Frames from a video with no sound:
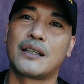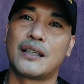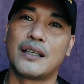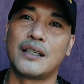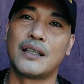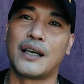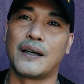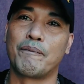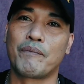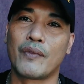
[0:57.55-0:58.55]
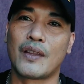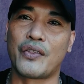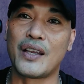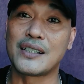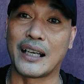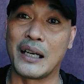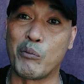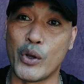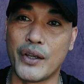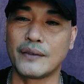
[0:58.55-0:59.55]
the things that come
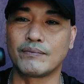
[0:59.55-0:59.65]
with it.